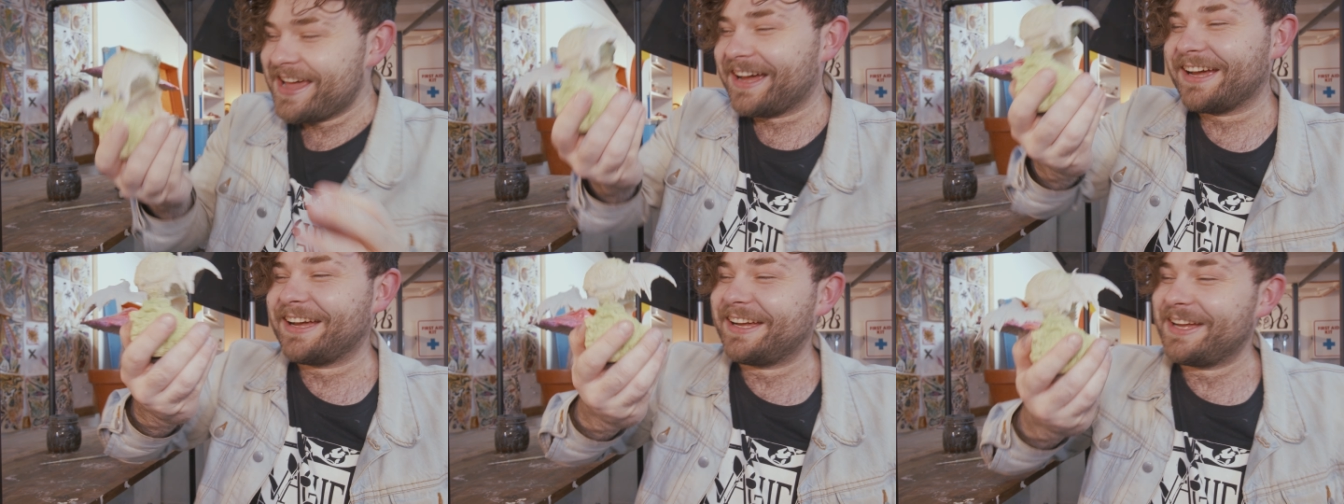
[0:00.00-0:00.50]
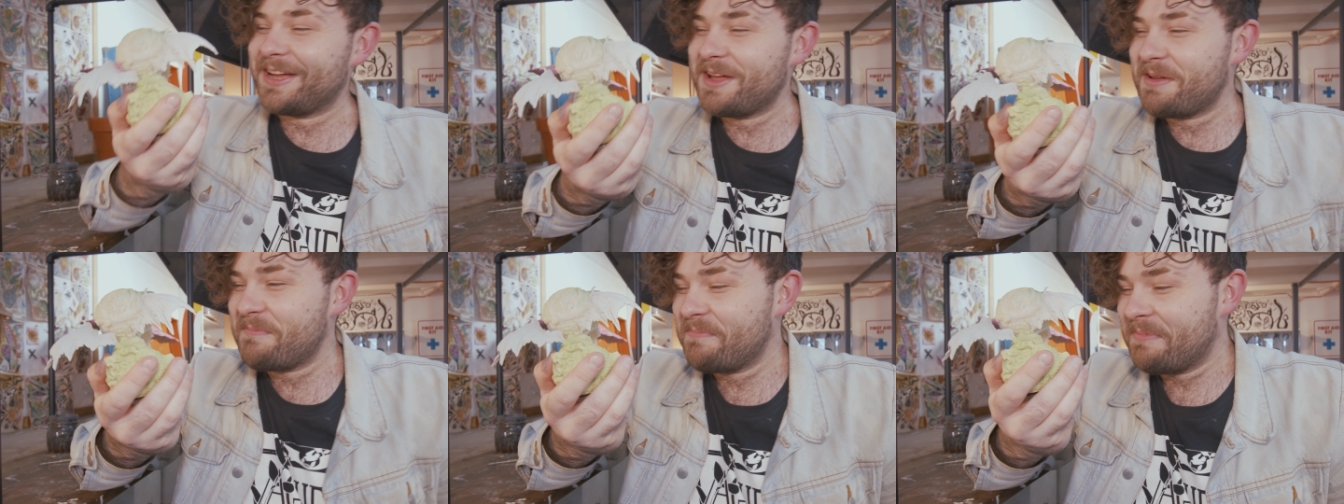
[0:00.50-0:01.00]

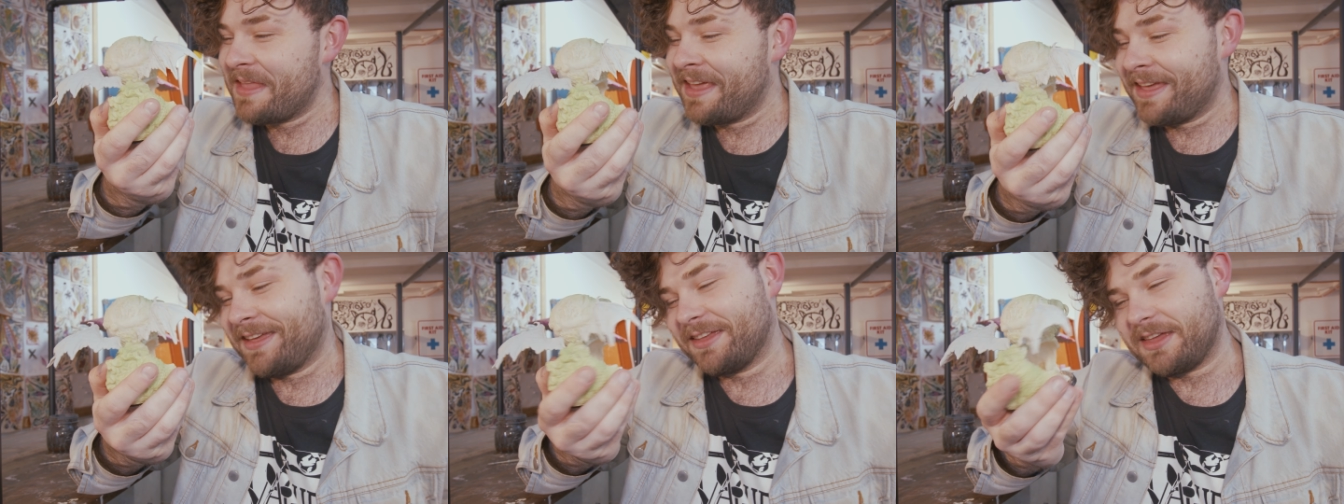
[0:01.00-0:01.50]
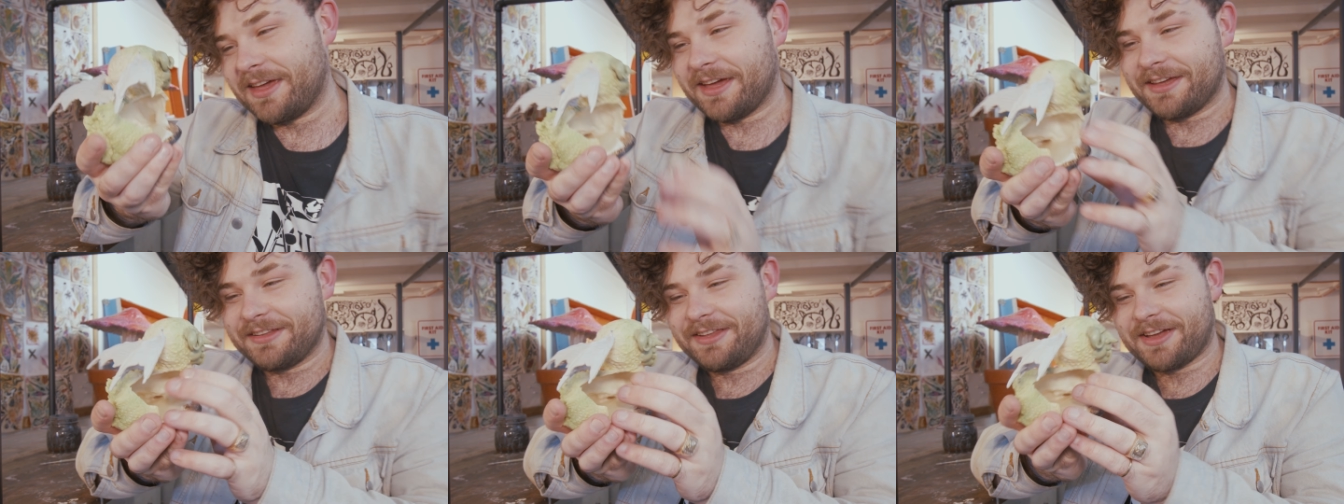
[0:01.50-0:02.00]

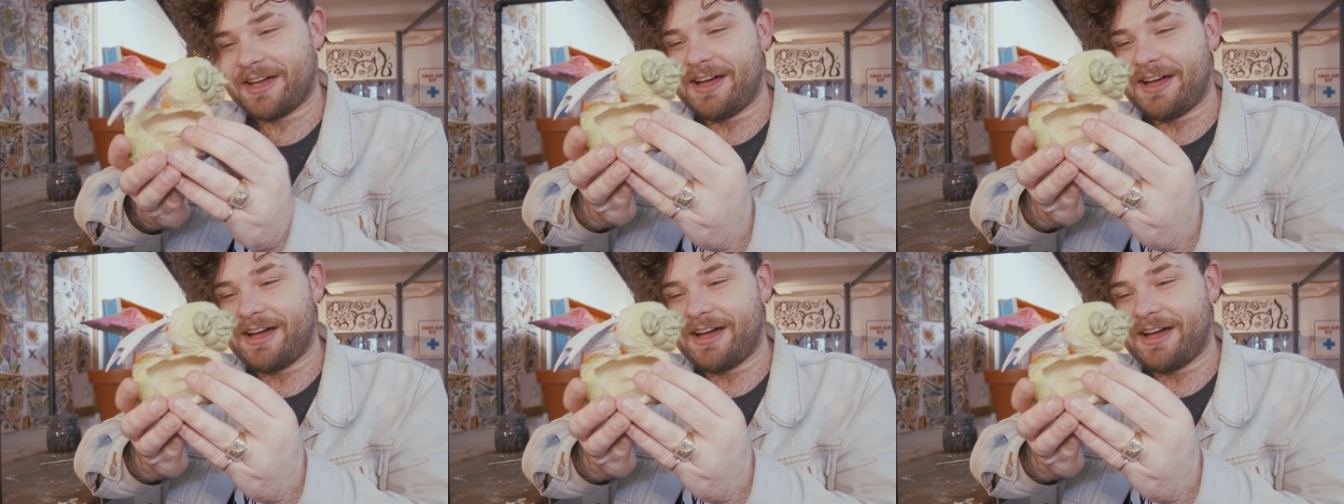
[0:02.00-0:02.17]
Yeah, look,